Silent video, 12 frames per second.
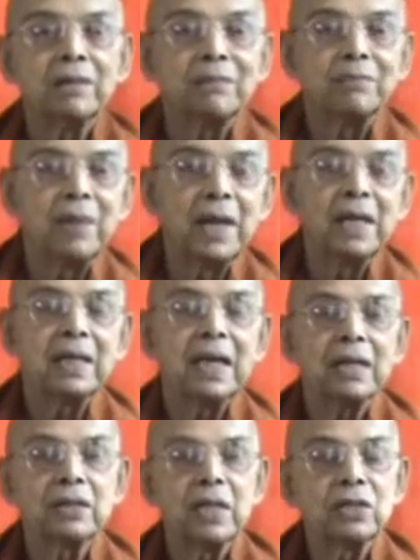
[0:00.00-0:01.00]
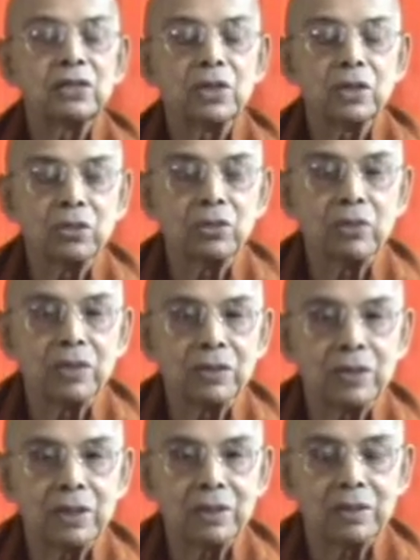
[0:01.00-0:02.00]
paying attention
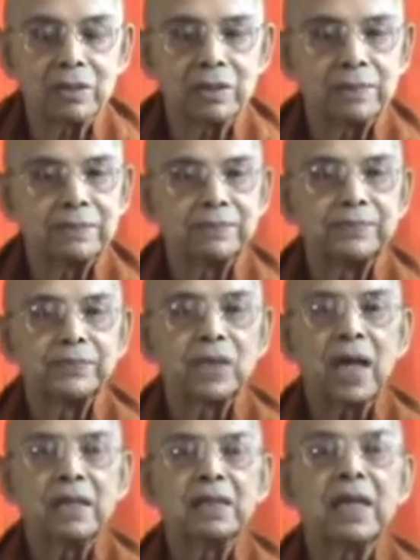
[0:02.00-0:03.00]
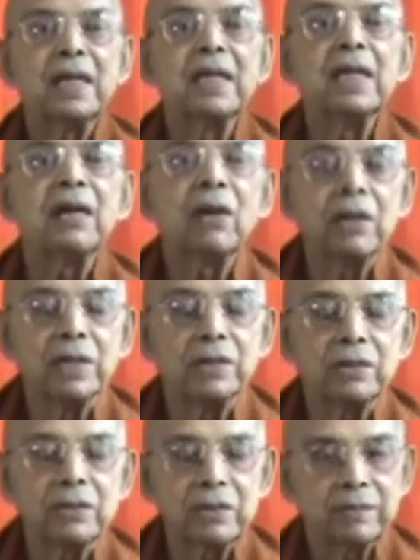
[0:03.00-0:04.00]
towards it, attending on it,
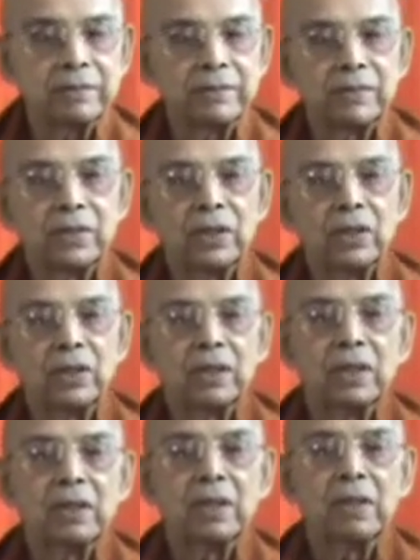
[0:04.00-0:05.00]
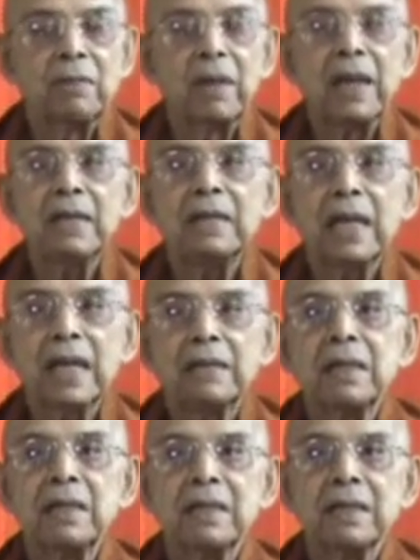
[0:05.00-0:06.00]
the mind
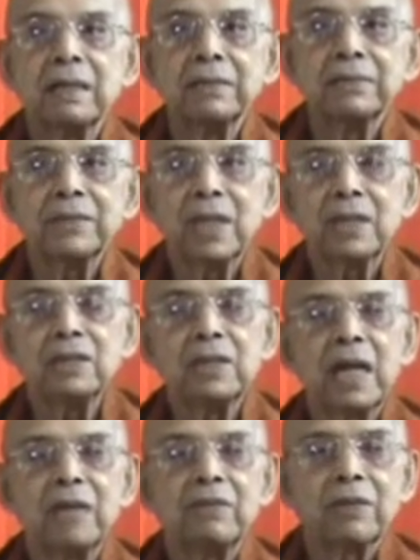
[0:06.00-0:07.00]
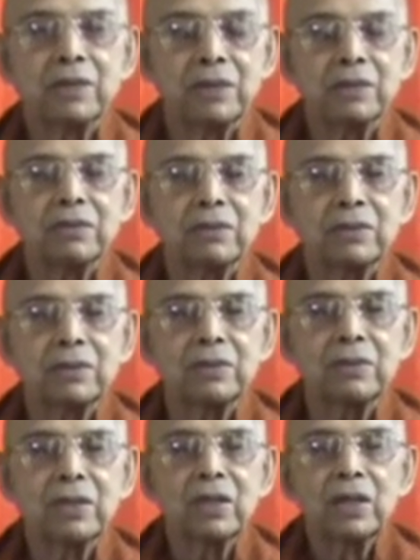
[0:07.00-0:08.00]
attending, that is the advertence.
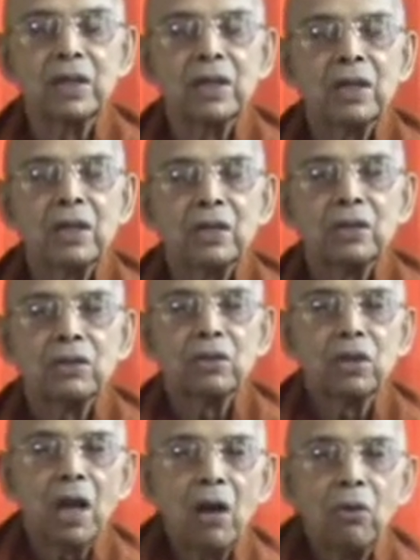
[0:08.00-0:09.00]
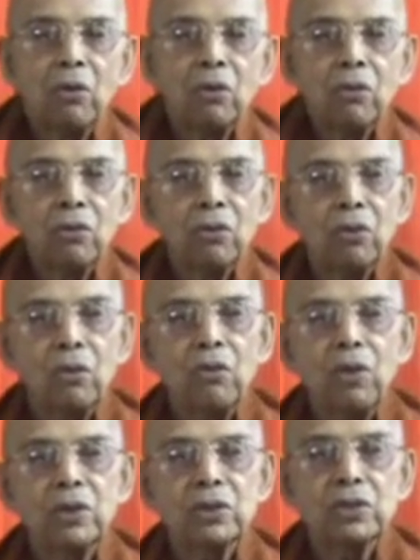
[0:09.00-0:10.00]
So now
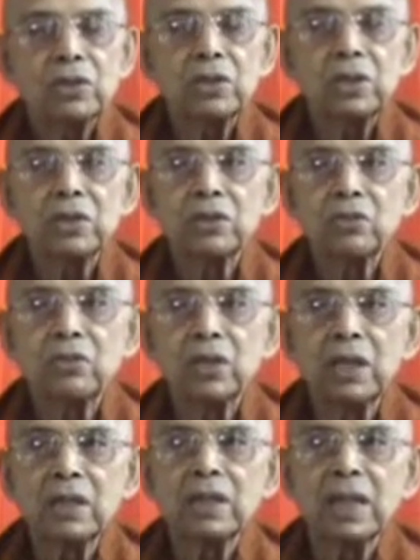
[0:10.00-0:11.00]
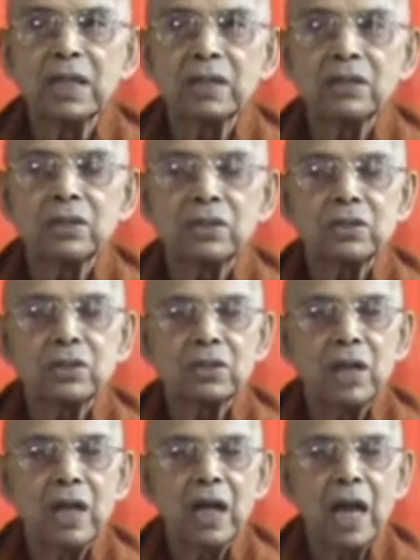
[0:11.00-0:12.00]
once these three things
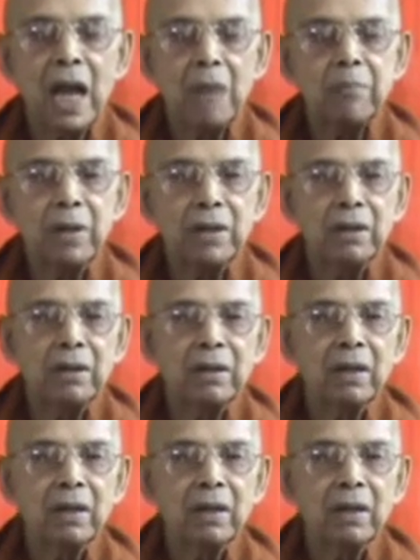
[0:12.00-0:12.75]
happen,